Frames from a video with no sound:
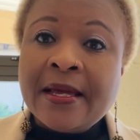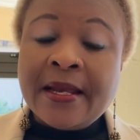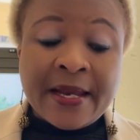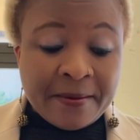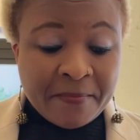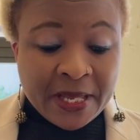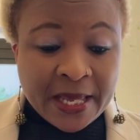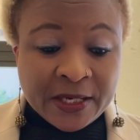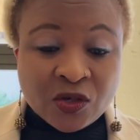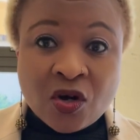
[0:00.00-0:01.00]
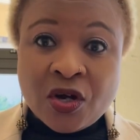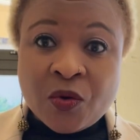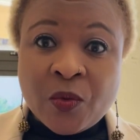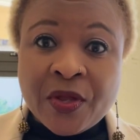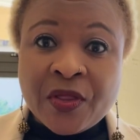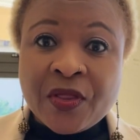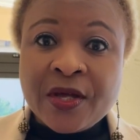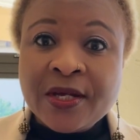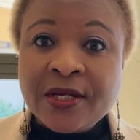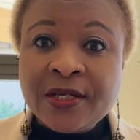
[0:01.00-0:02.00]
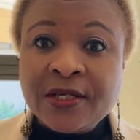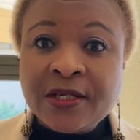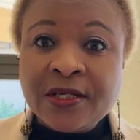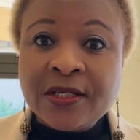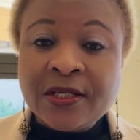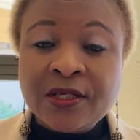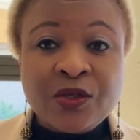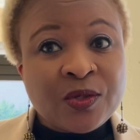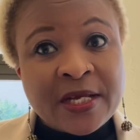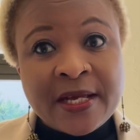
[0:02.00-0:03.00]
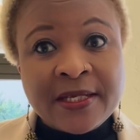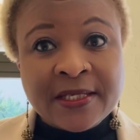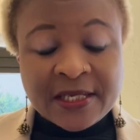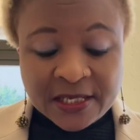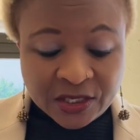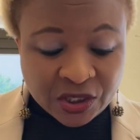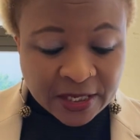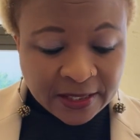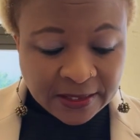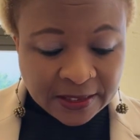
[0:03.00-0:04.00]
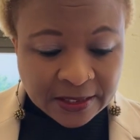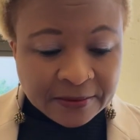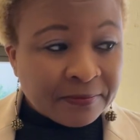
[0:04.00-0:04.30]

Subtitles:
Let me get on with today's teachings.